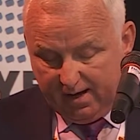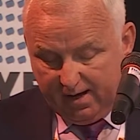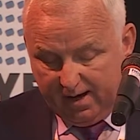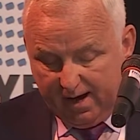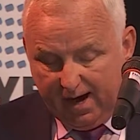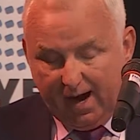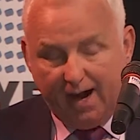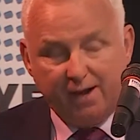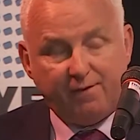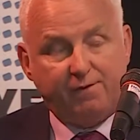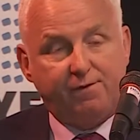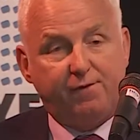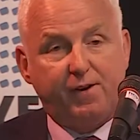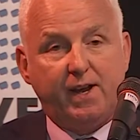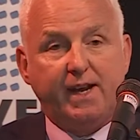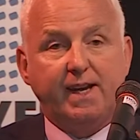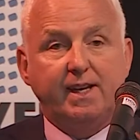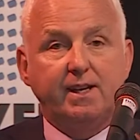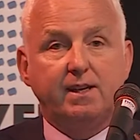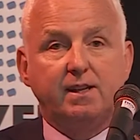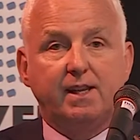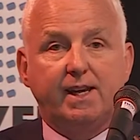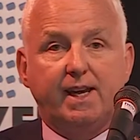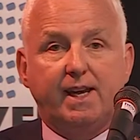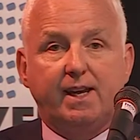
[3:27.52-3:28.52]
And
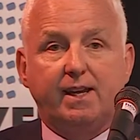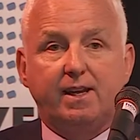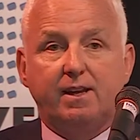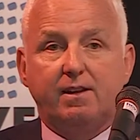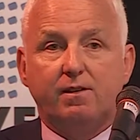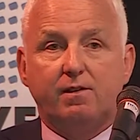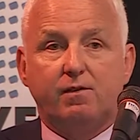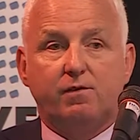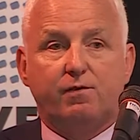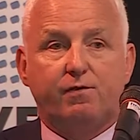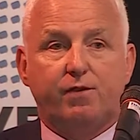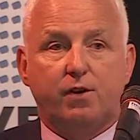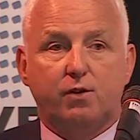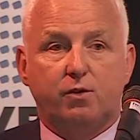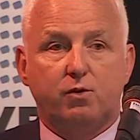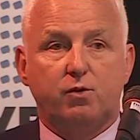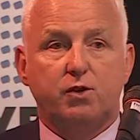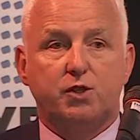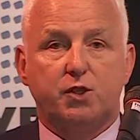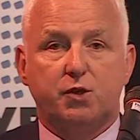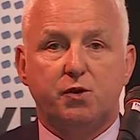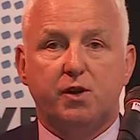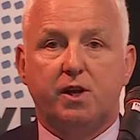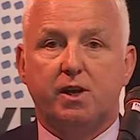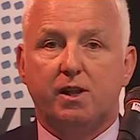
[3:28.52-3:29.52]
finally, for those
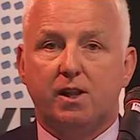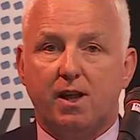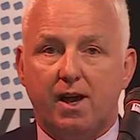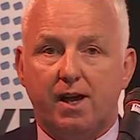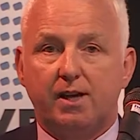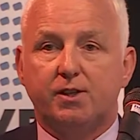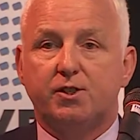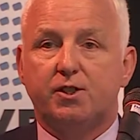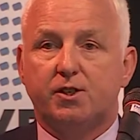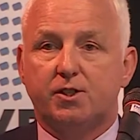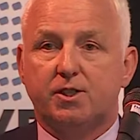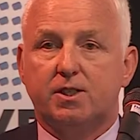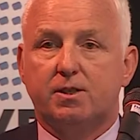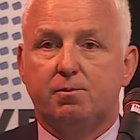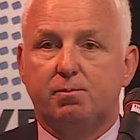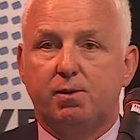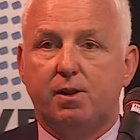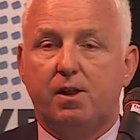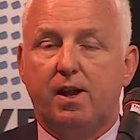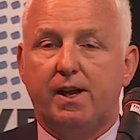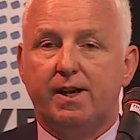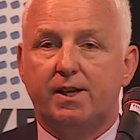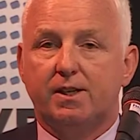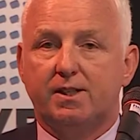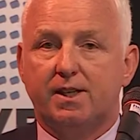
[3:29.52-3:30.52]
who are larger
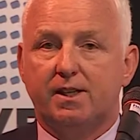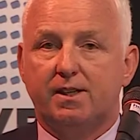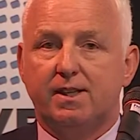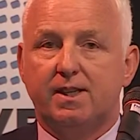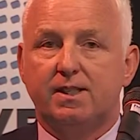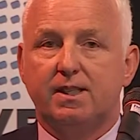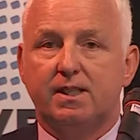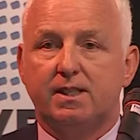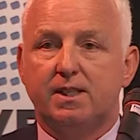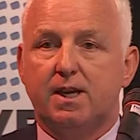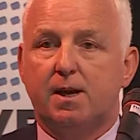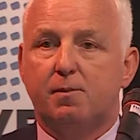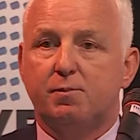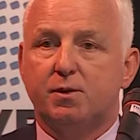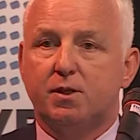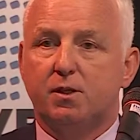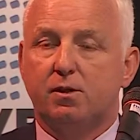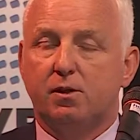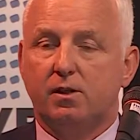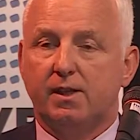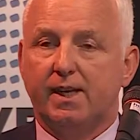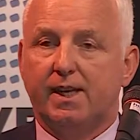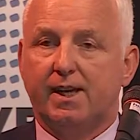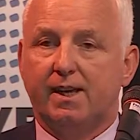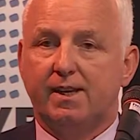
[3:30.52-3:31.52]
suppliers, and this is
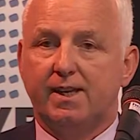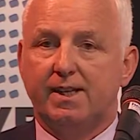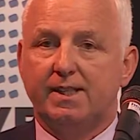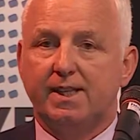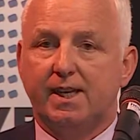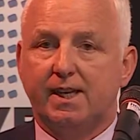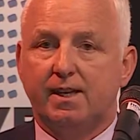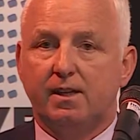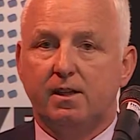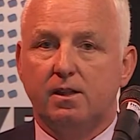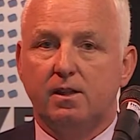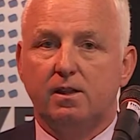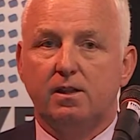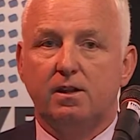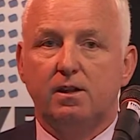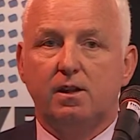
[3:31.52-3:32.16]
absolutely critical,